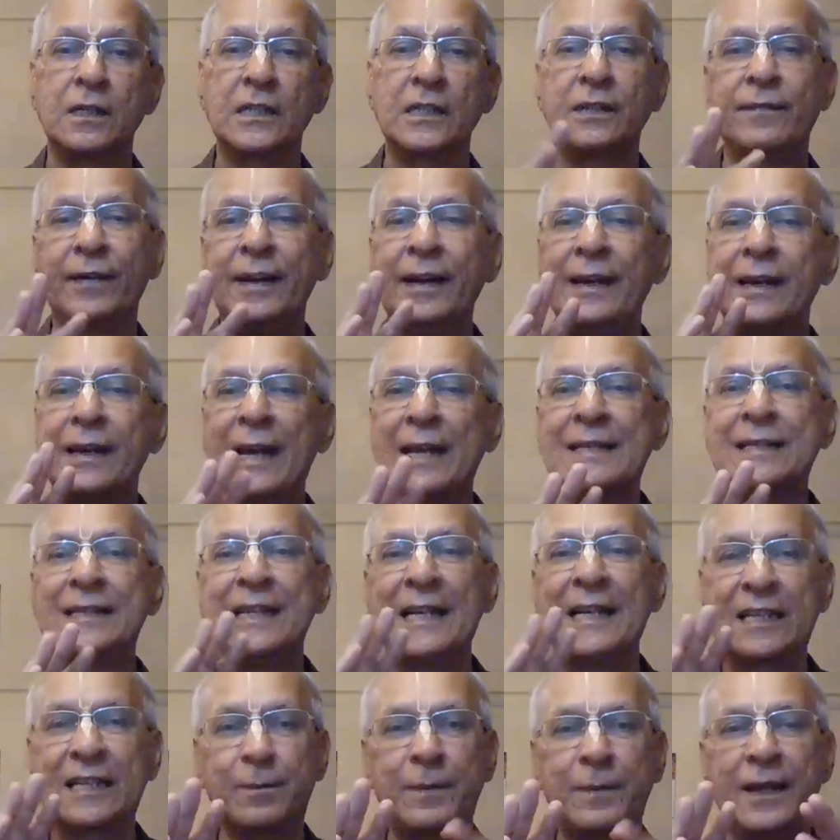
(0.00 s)
she very
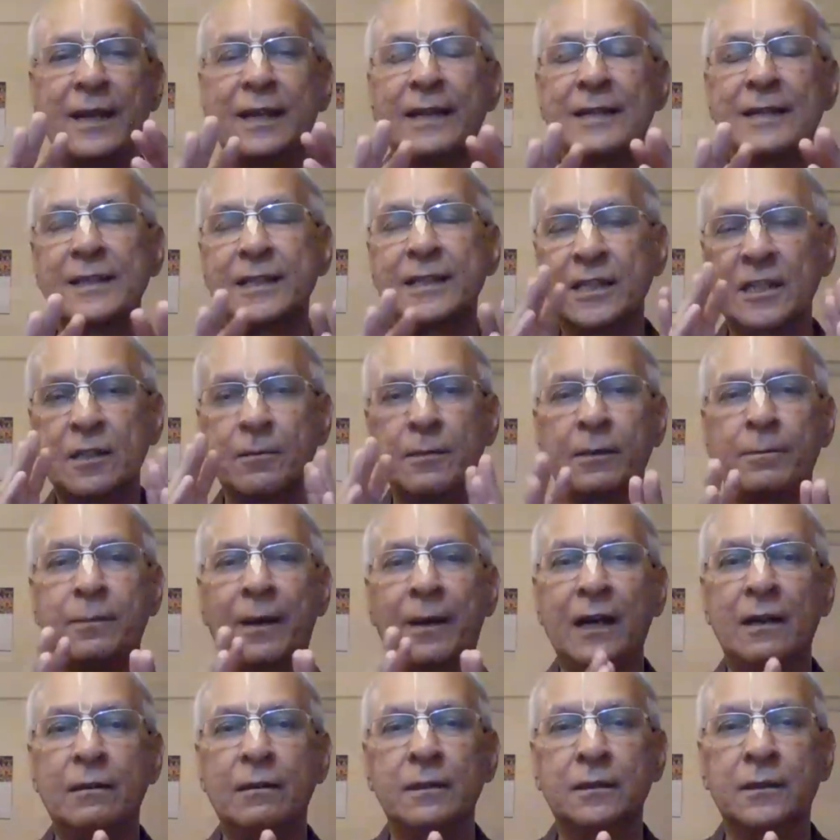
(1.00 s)
nicely explains in
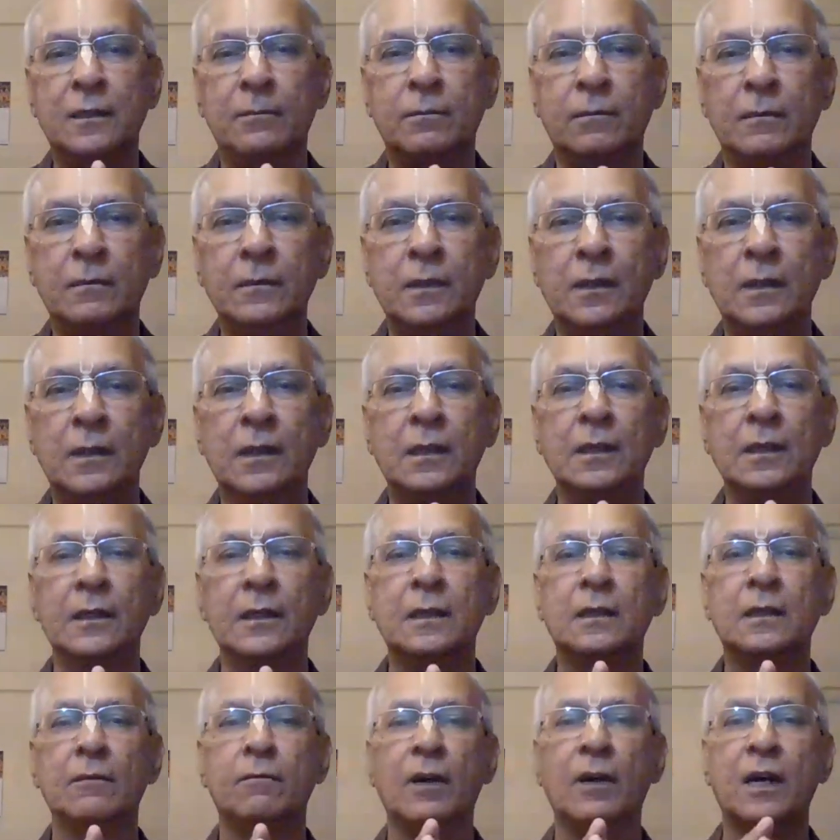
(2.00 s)
Srimad Bhagavatam,
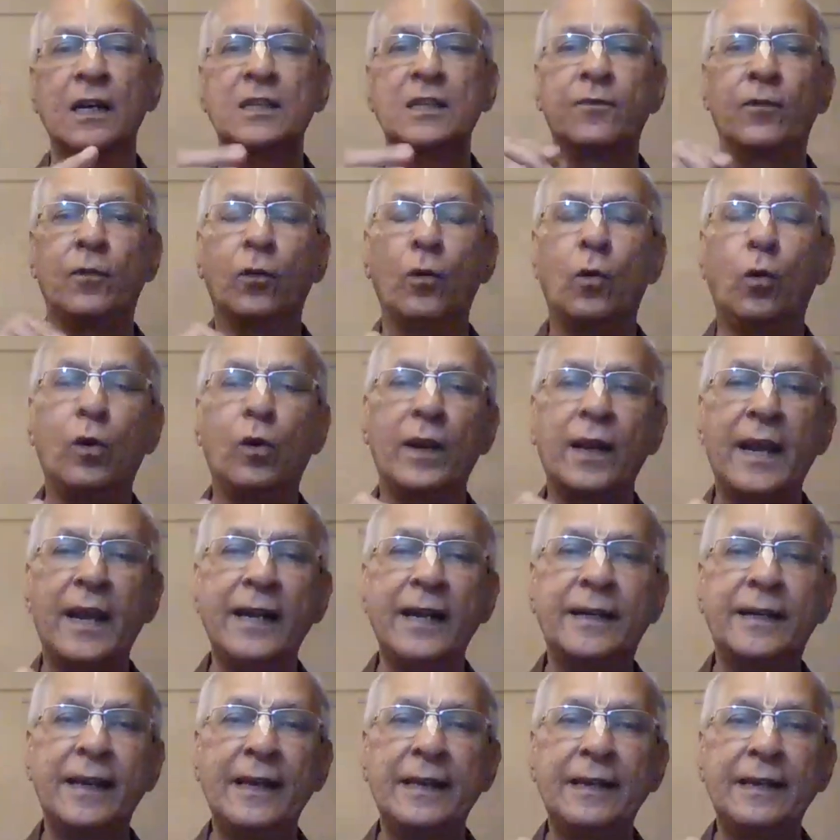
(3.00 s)
verse 4,
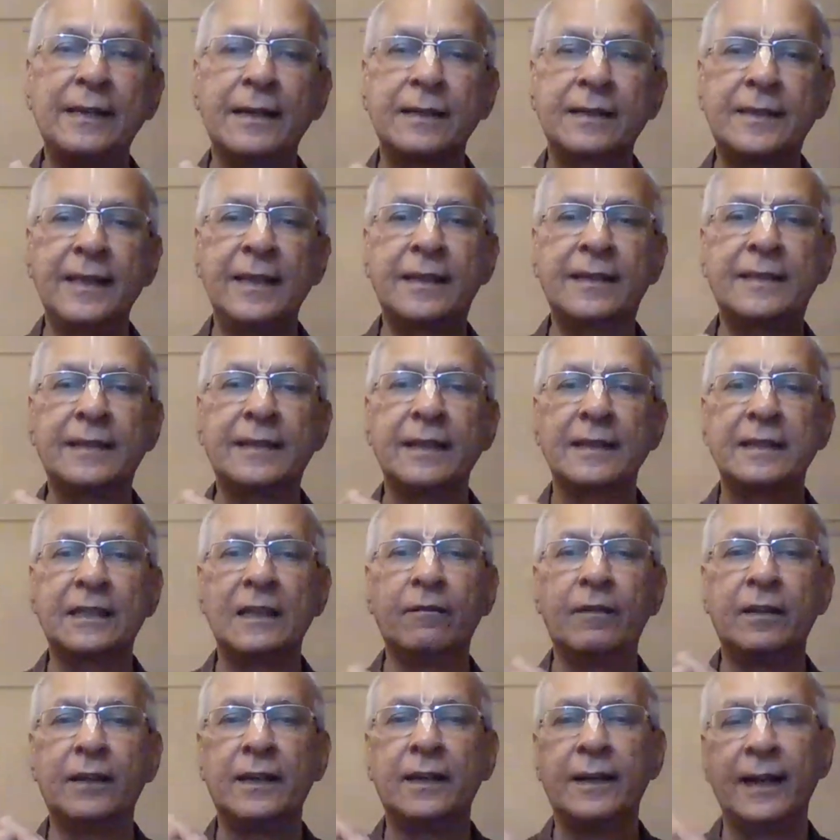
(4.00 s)
18, 6,
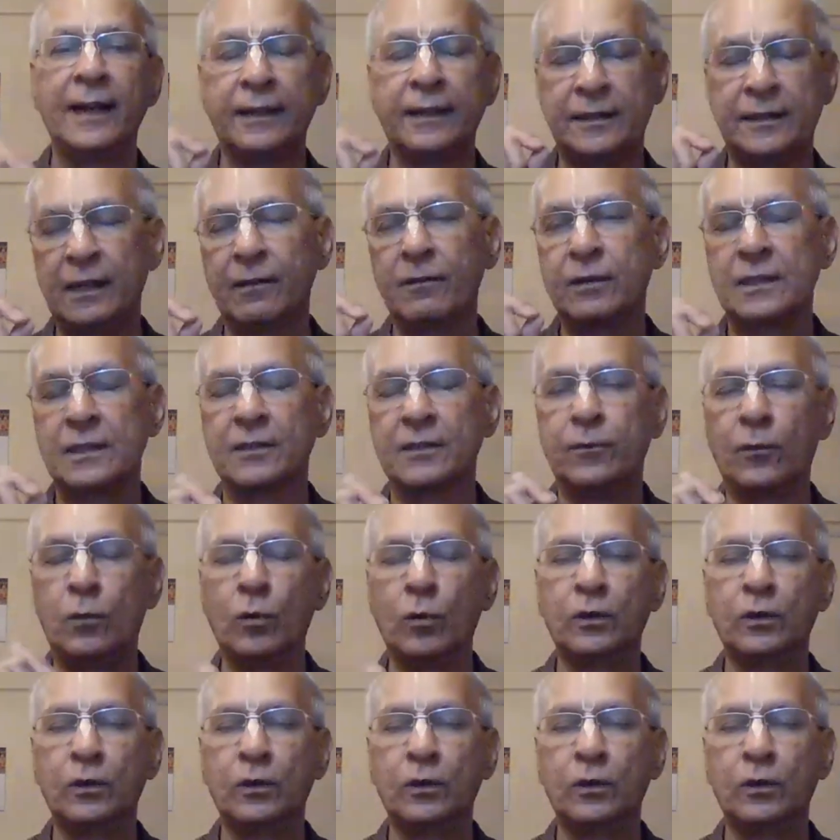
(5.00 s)
7, and 8. 3 verses.